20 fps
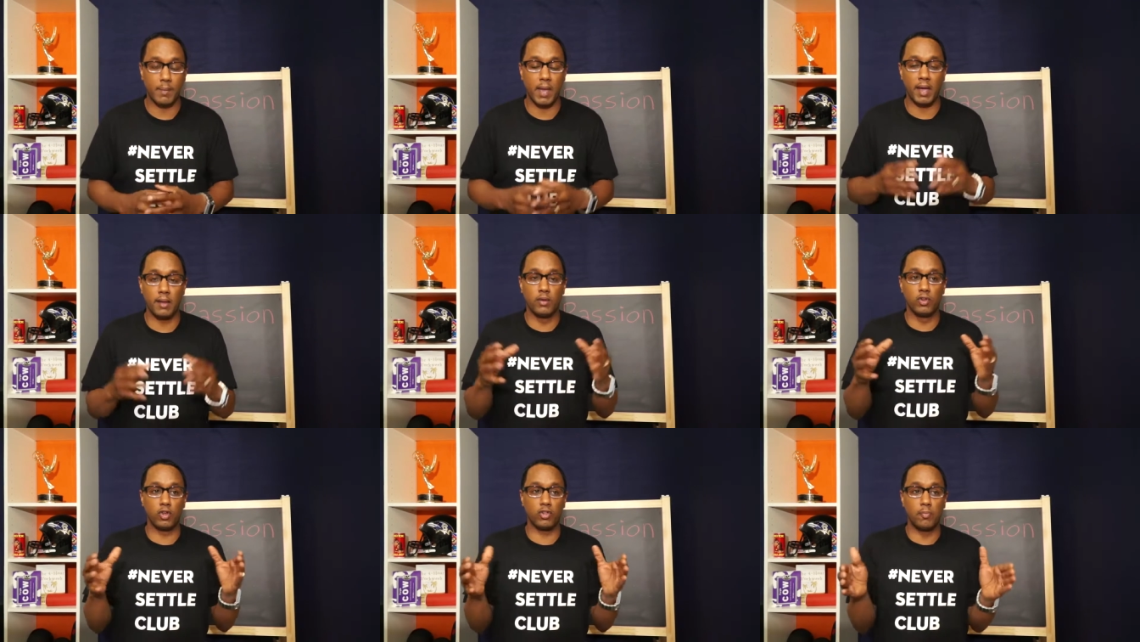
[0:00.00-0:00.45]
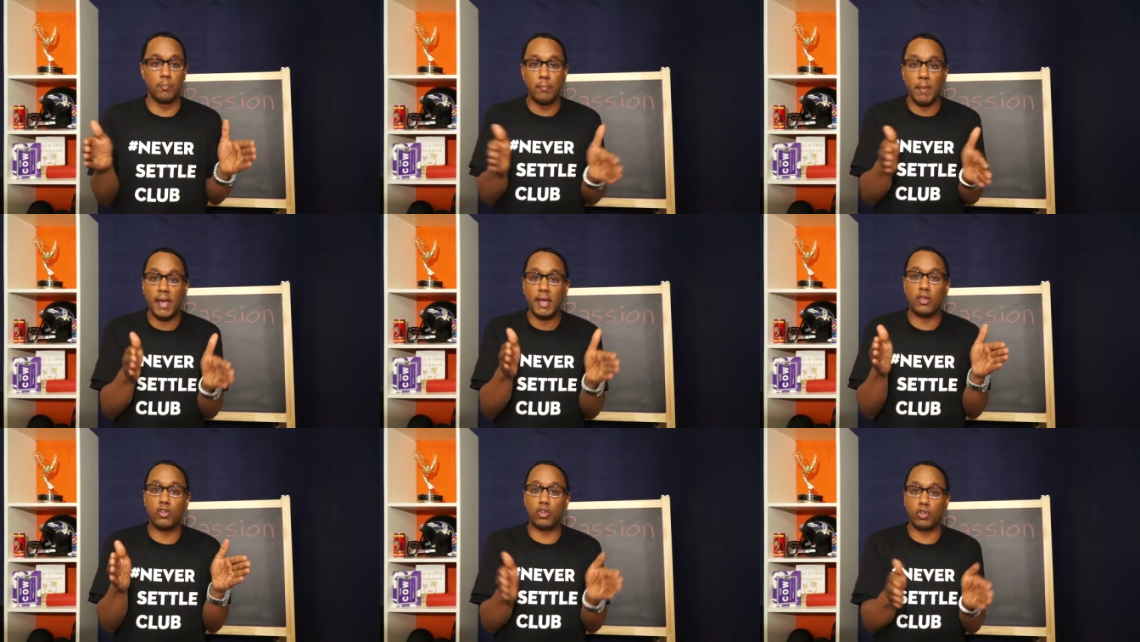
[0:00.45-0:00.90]
and just
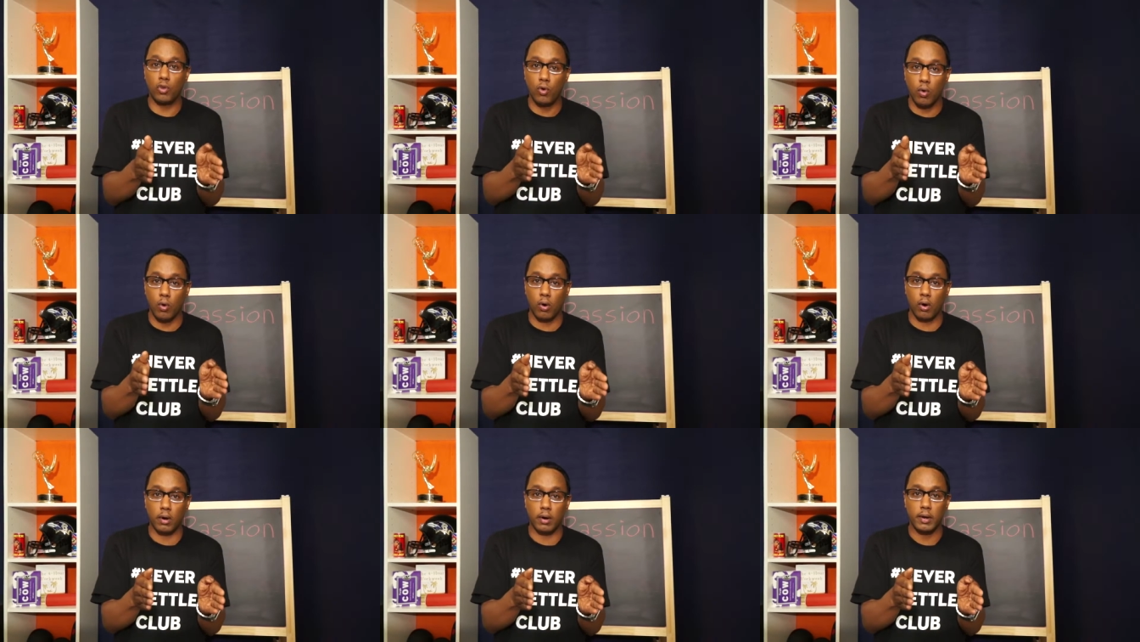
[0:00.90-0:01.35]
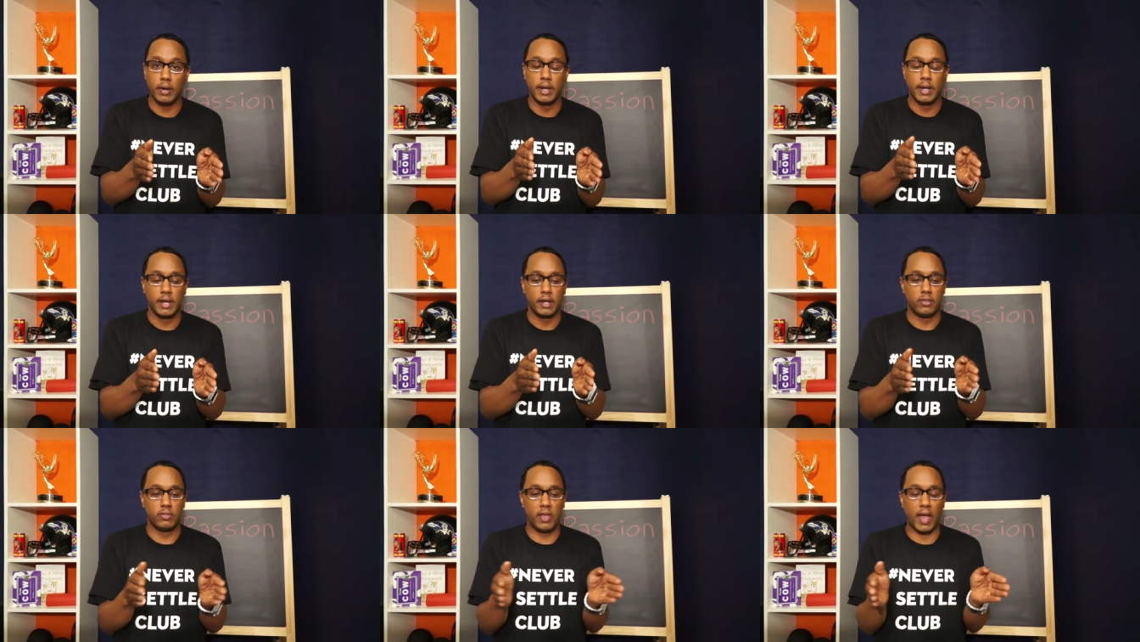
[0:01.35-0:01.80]
make sure
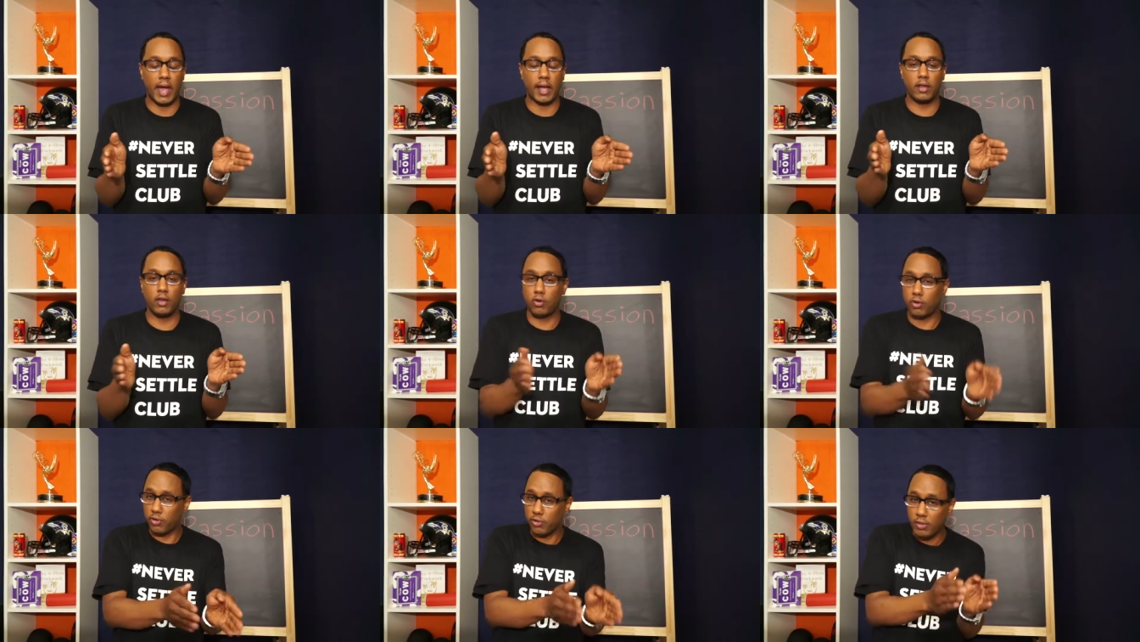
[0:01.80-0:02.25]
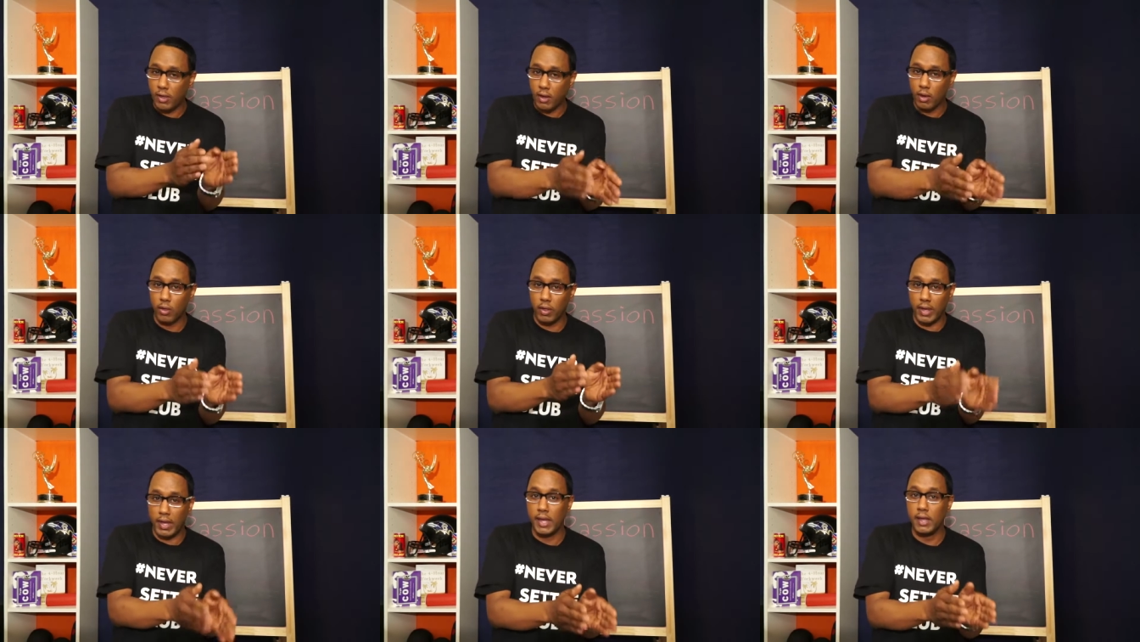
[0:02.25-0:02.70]
that you're
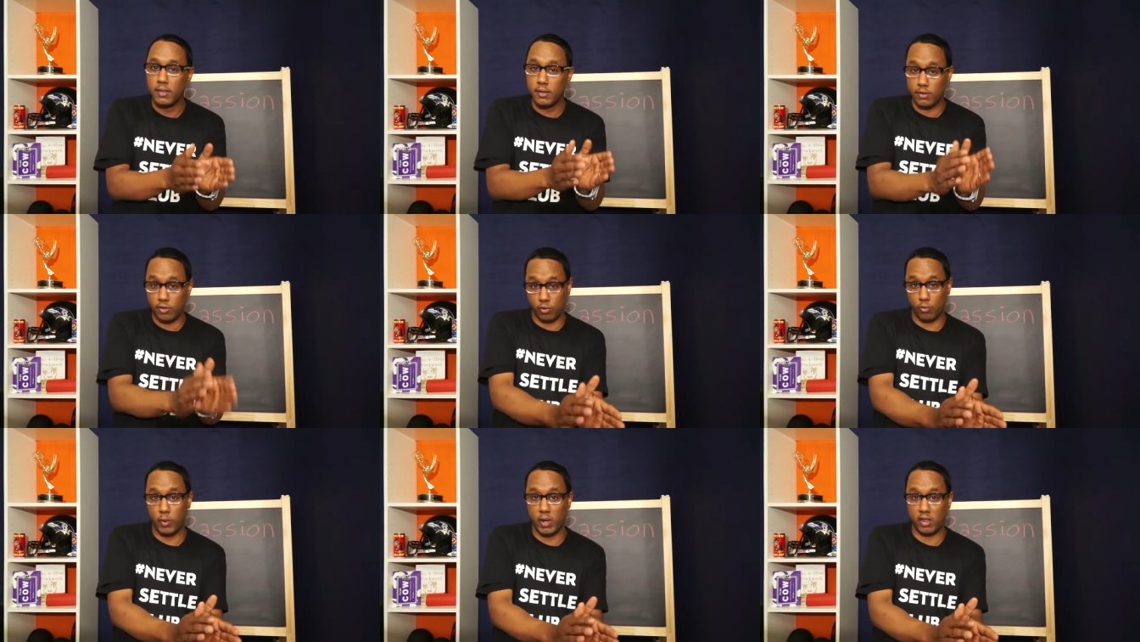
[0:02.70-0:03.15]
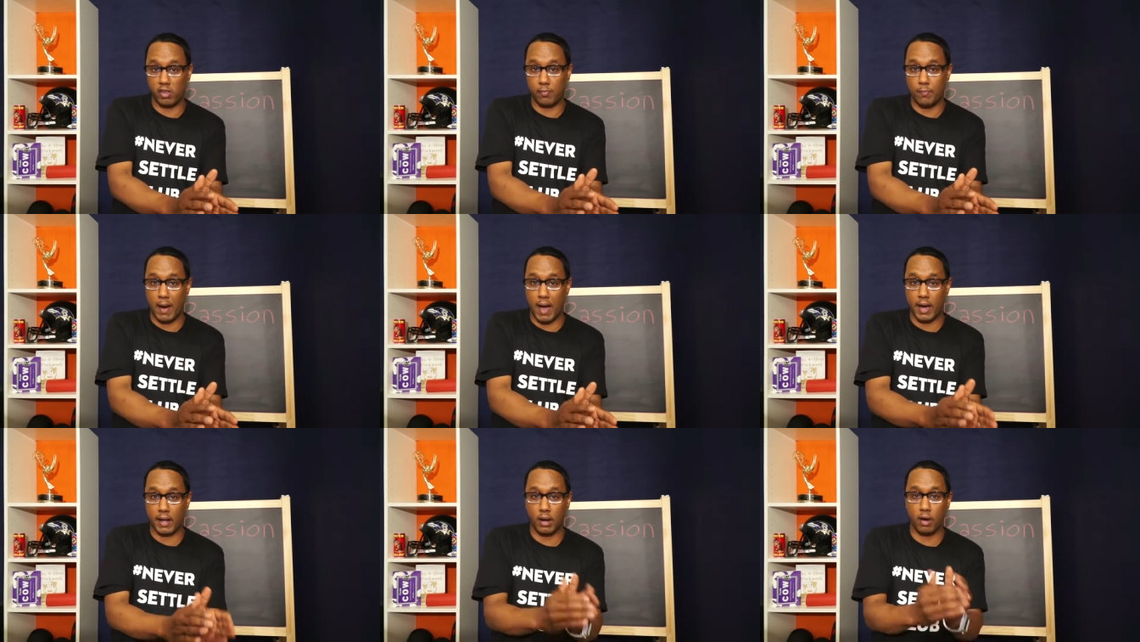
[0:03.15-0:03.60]
still in the sweet
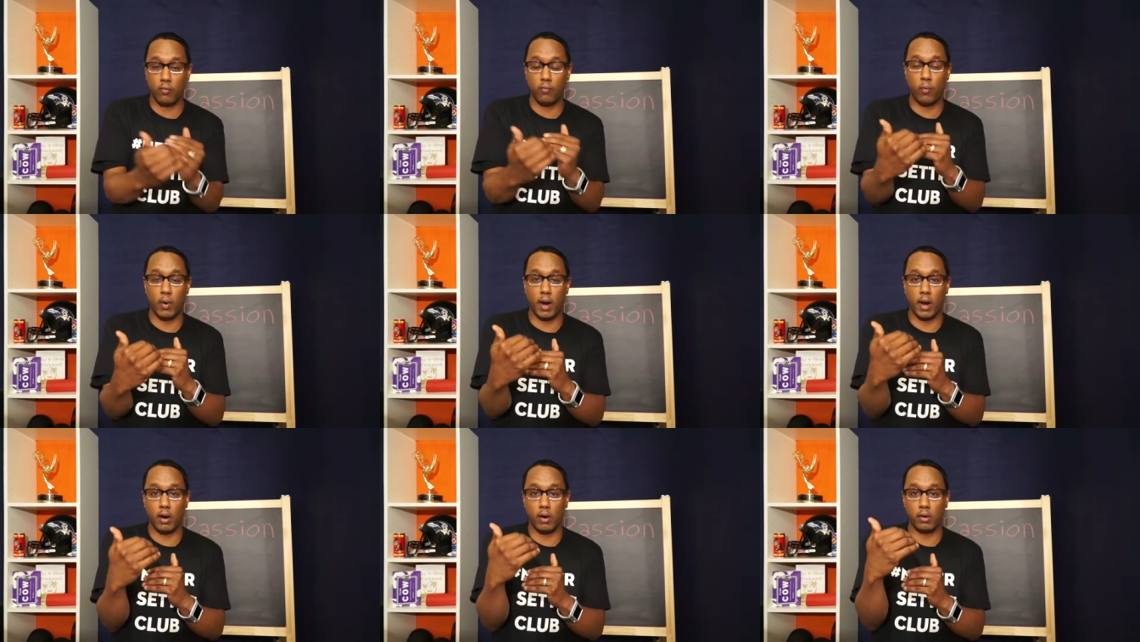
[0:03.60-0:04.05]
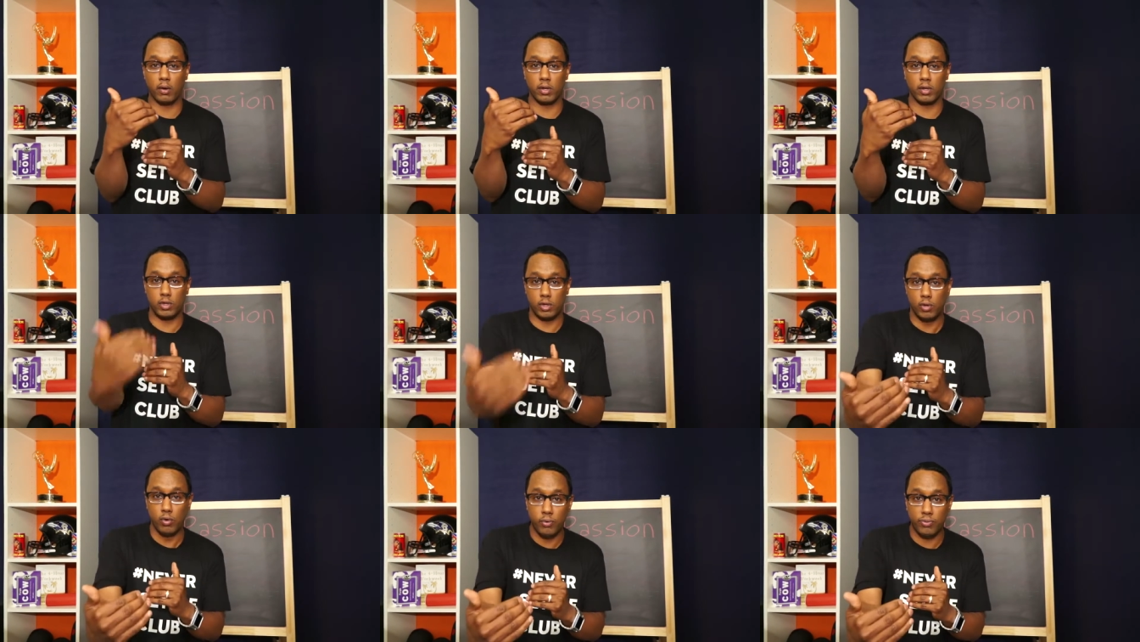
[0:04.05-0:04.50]
spot of where
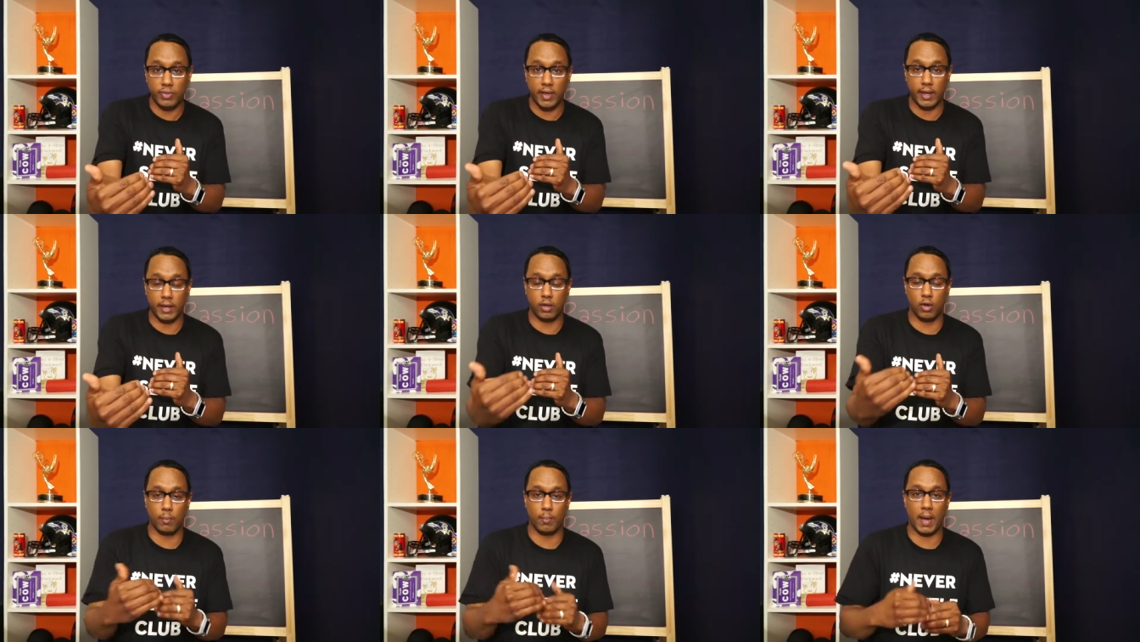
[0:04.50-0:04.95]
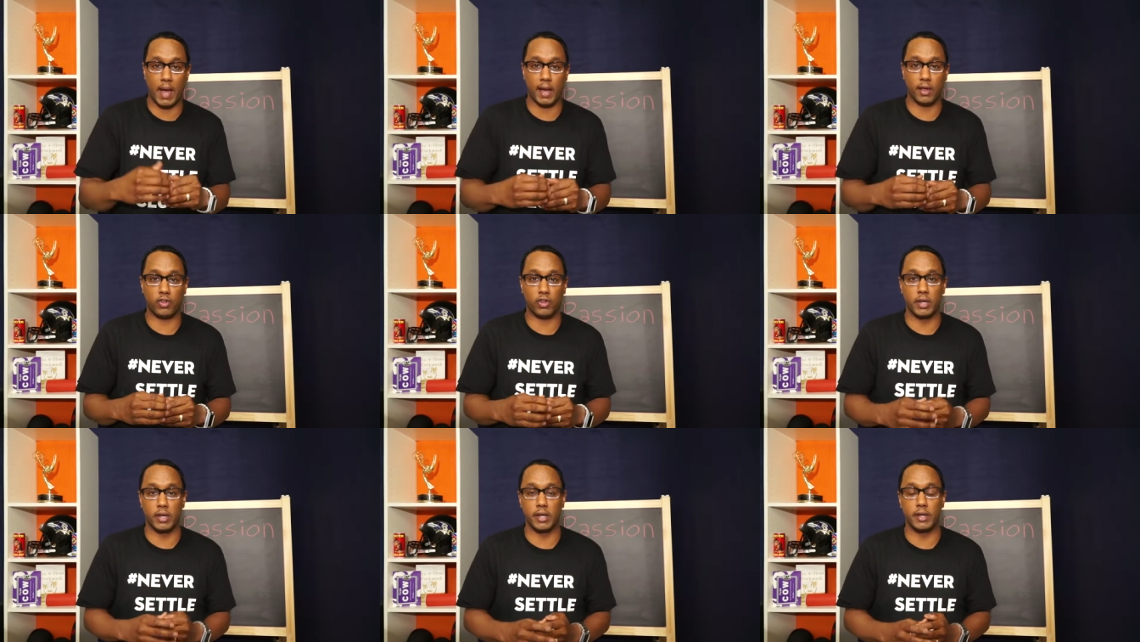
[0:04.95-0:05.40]
you think your
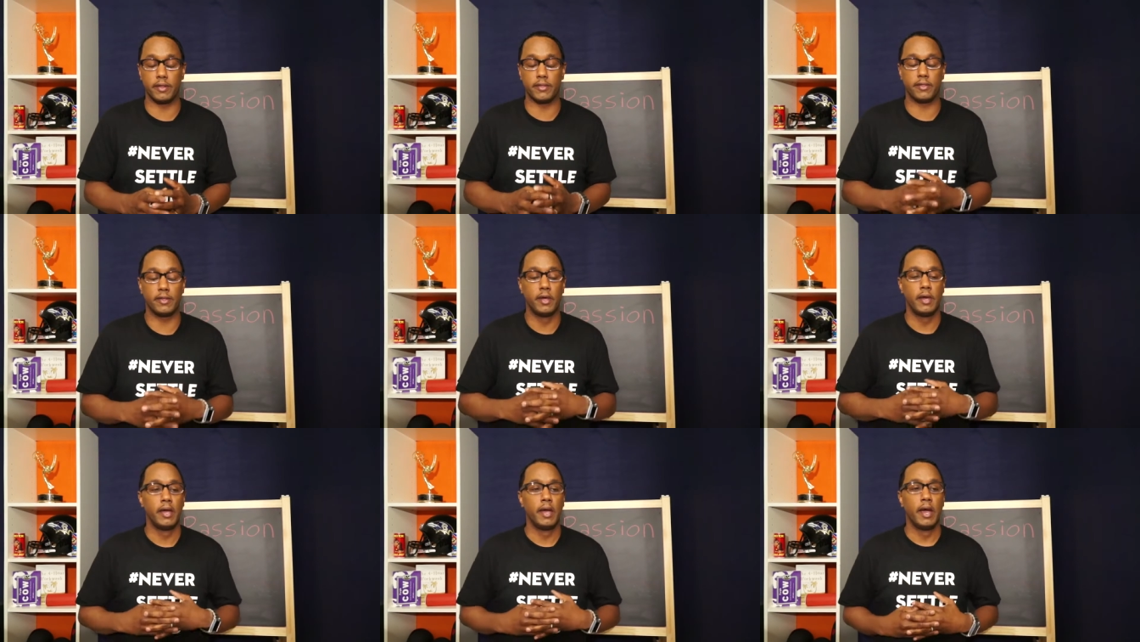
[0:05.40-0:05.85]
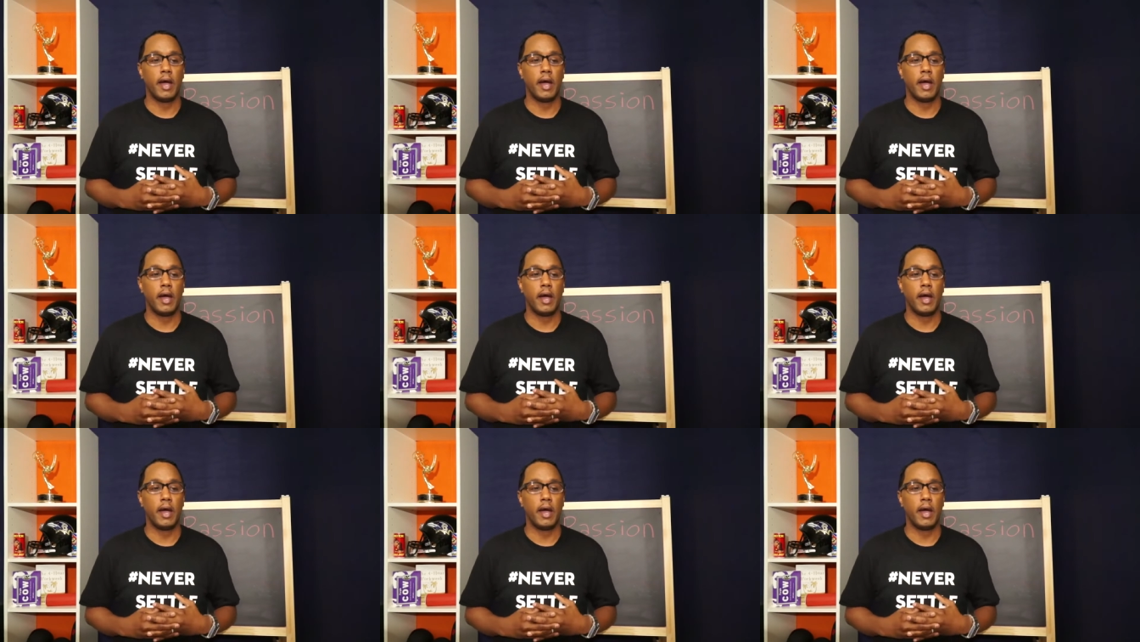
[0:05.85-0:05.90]
passion is.